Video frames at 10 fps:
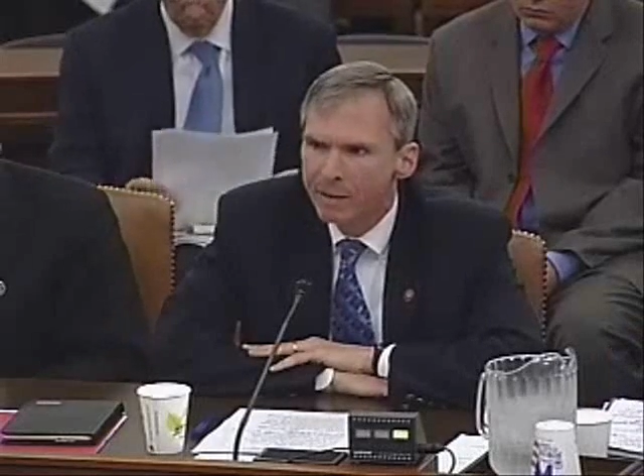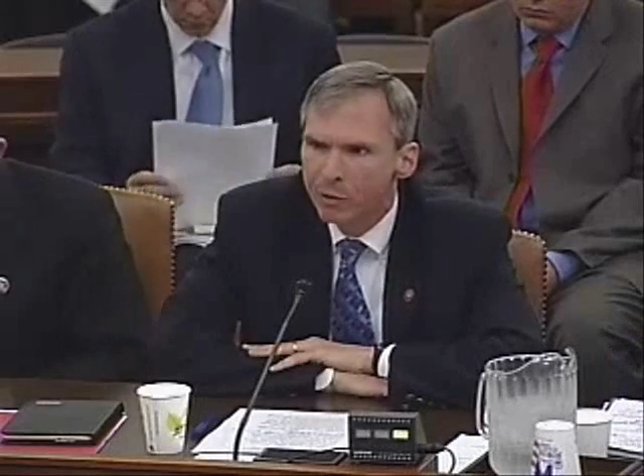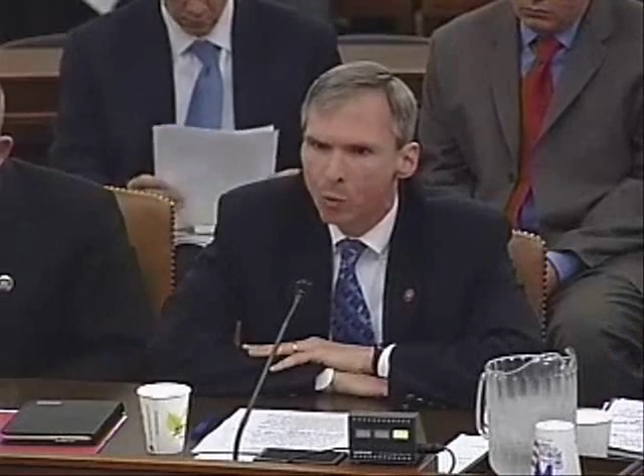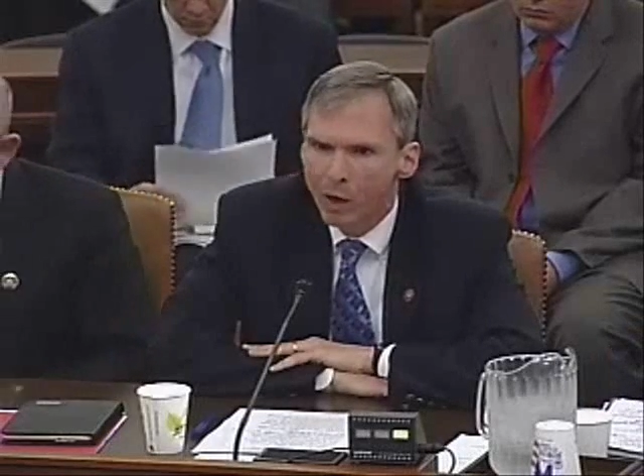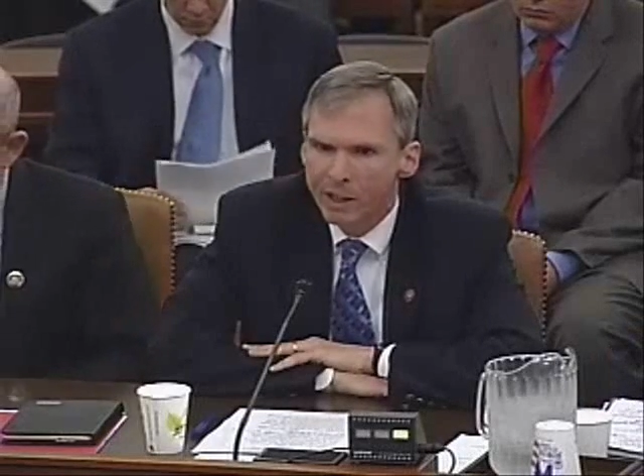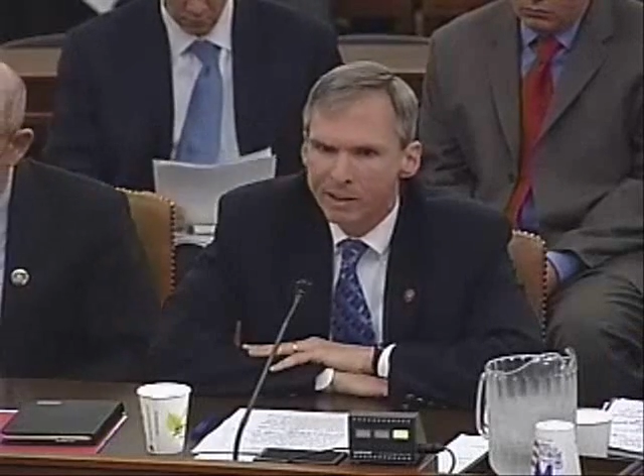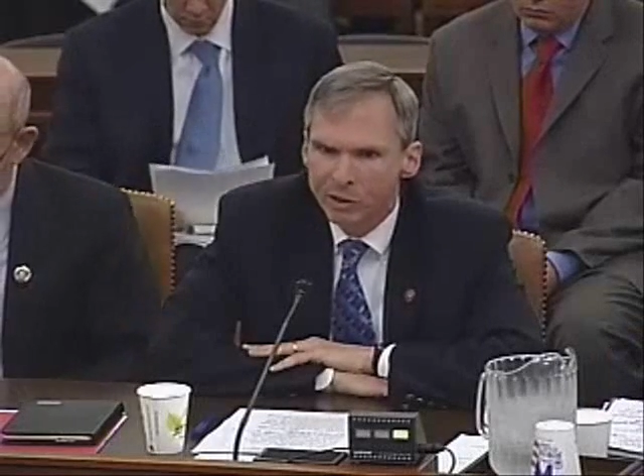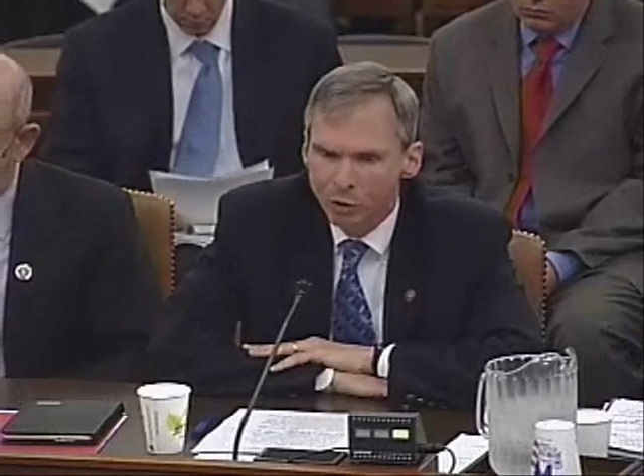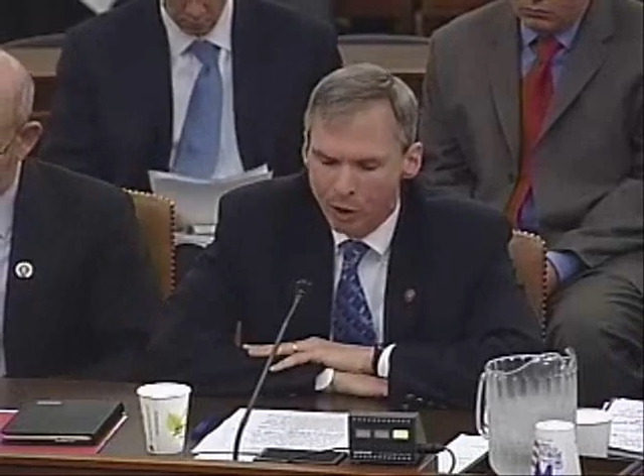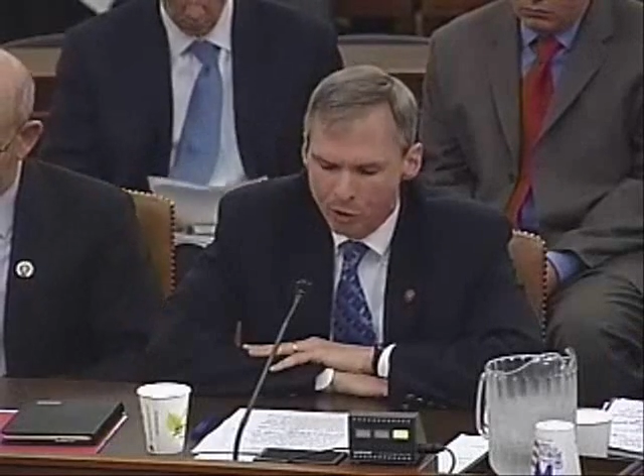different ways to
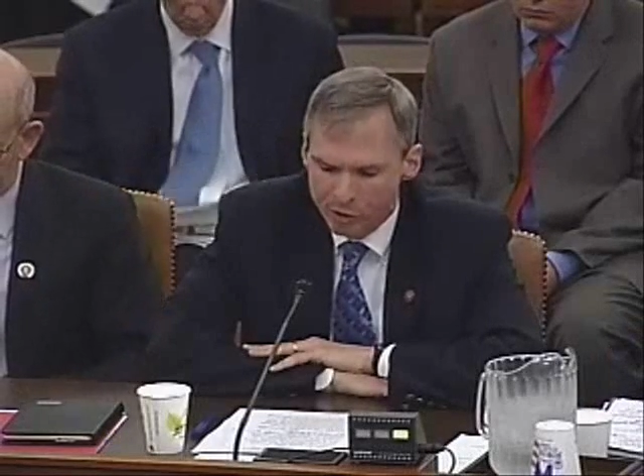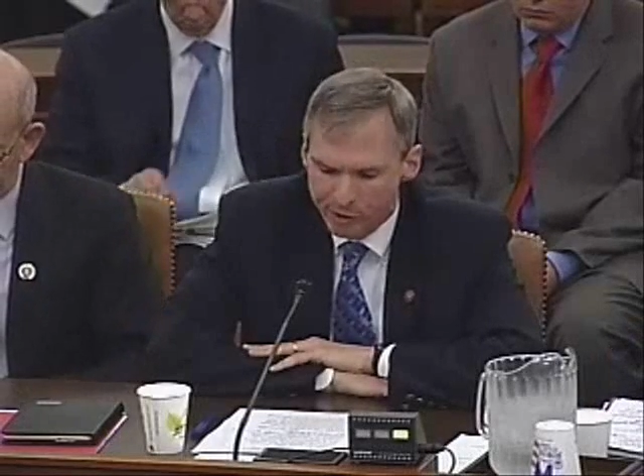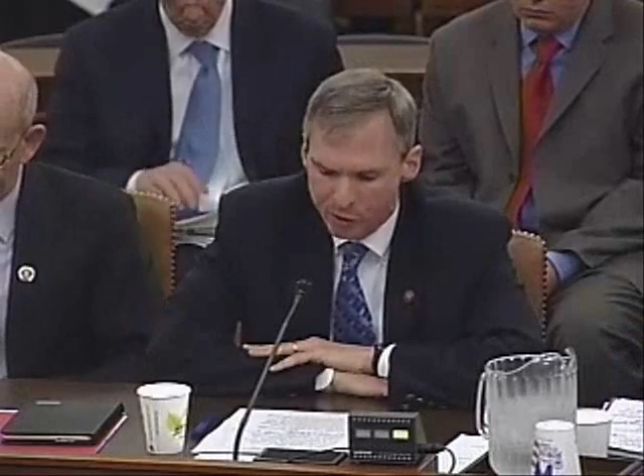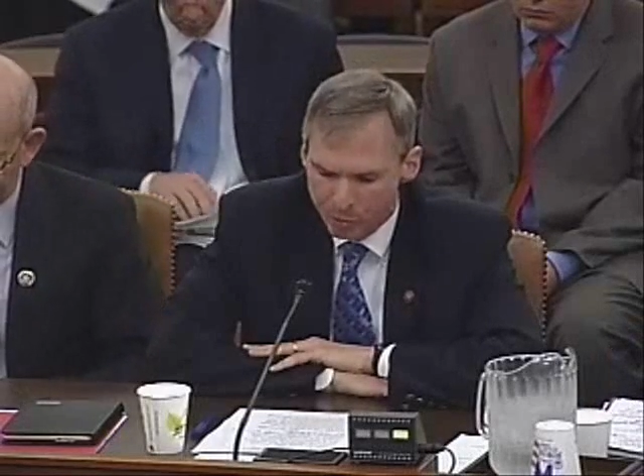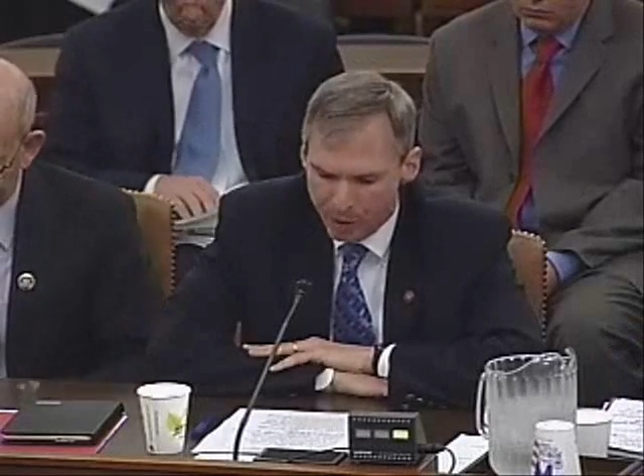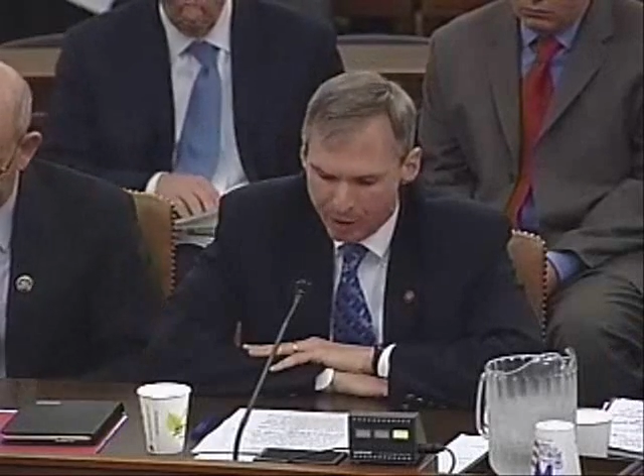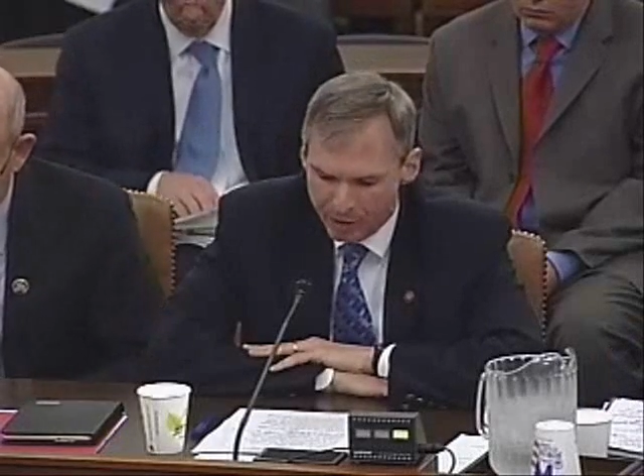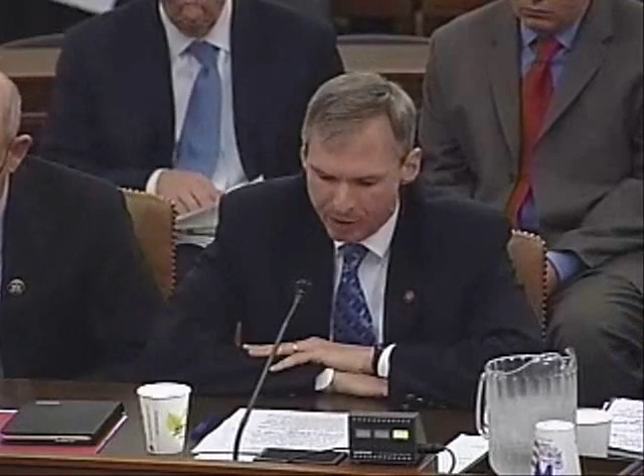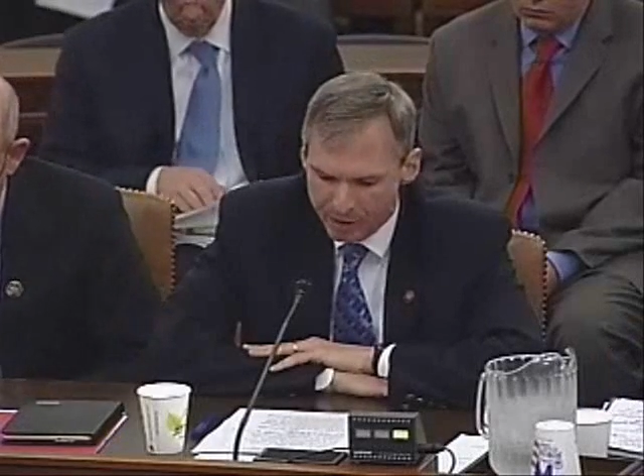structure such a bank,